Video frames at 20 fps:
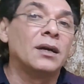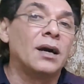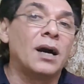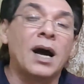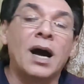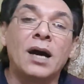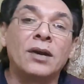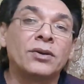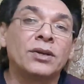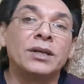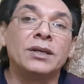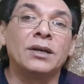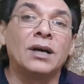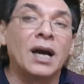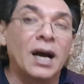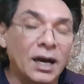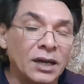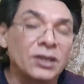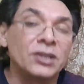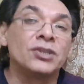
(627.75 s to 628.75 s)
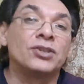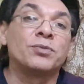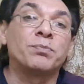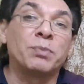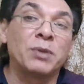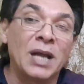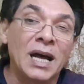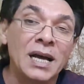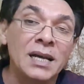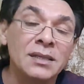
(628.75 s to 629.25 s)
Rh
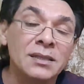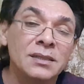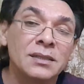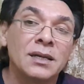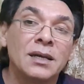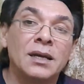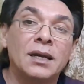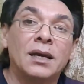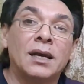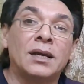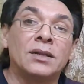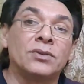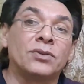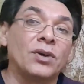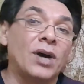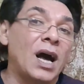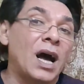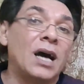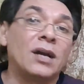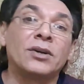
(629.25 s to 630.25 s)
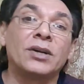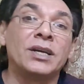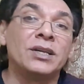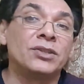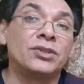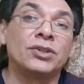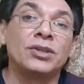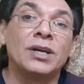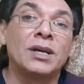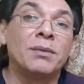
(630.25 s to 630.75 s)
plus and
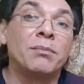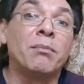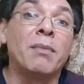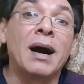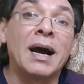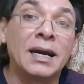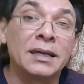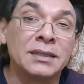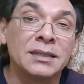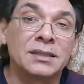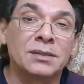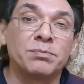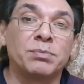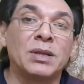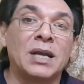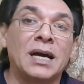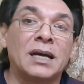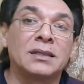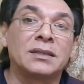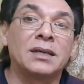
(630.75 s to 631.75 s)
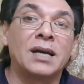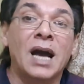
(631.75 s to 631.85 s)
Rh minus blood.